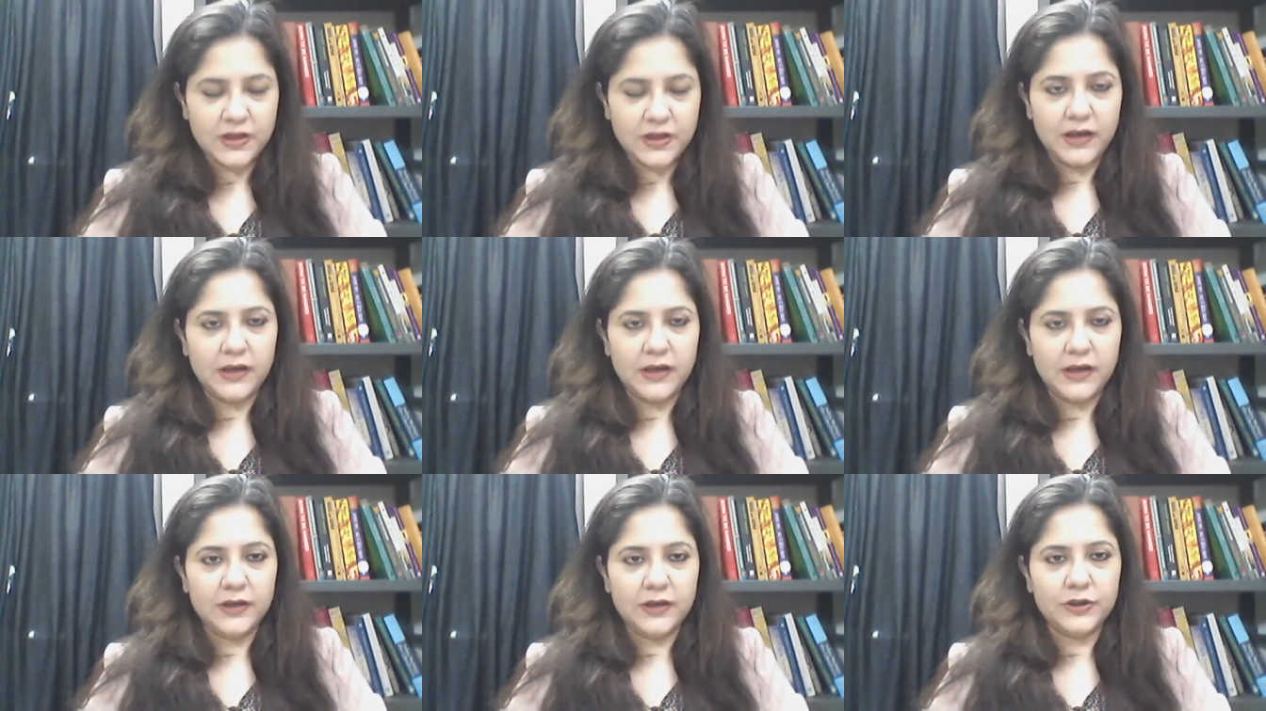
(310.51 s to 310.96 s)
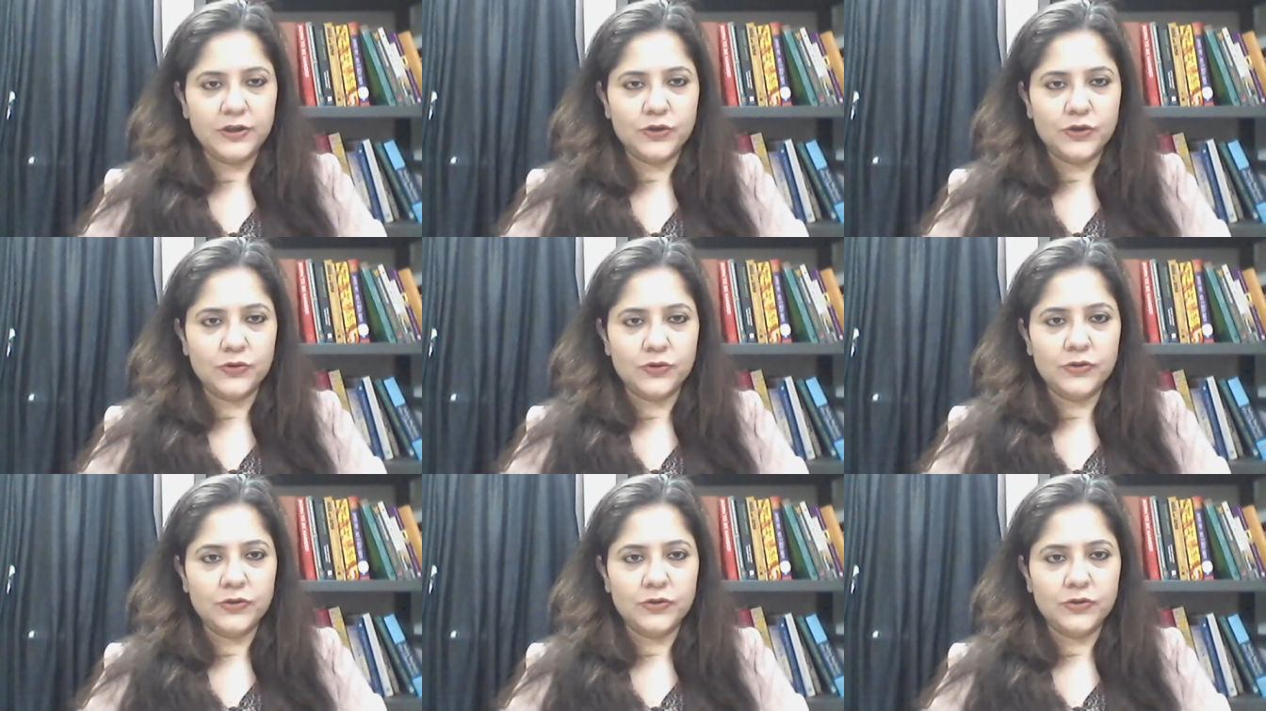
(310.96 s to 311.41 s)

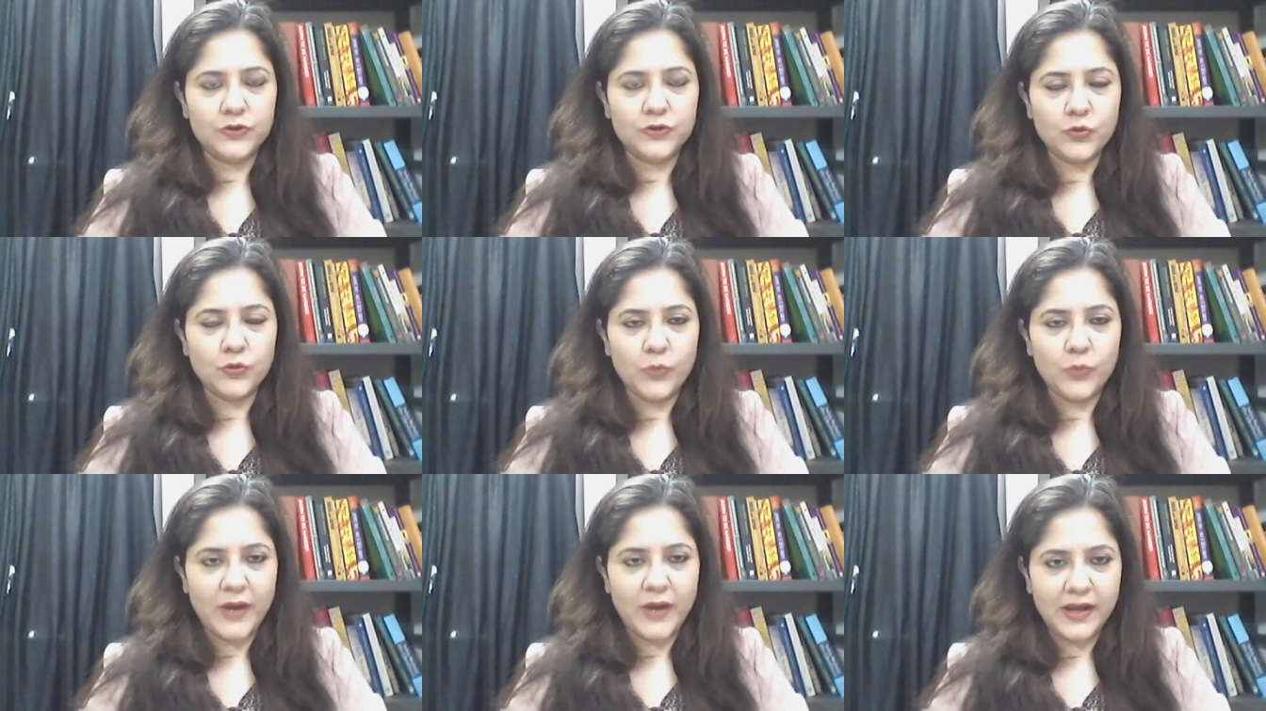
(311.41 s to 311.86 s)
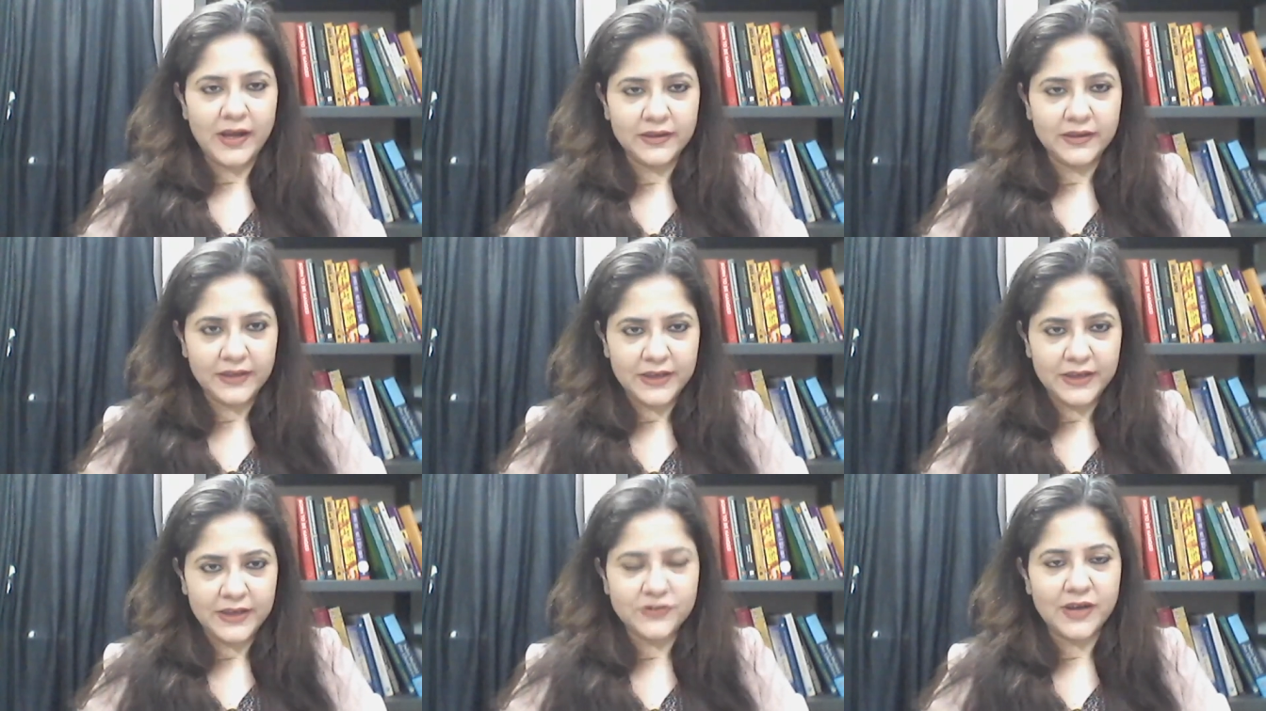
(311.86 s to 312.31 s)
to wear the
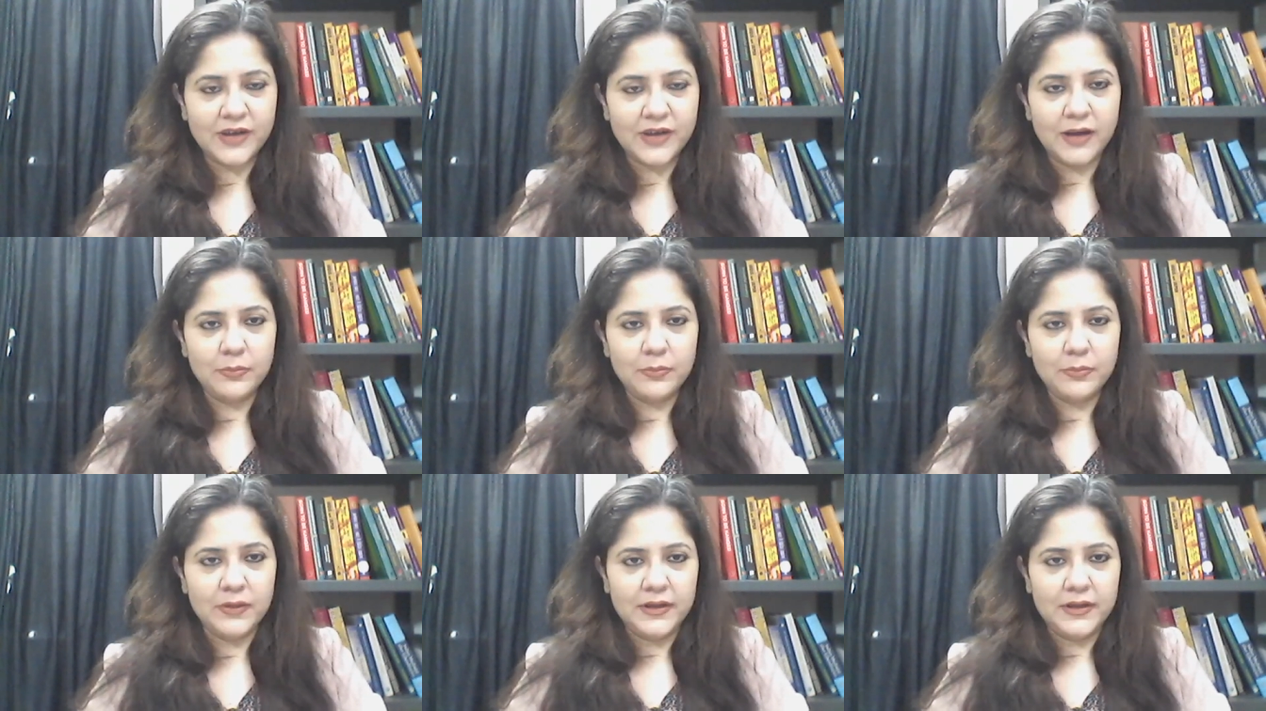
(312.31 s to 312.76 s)
hijab,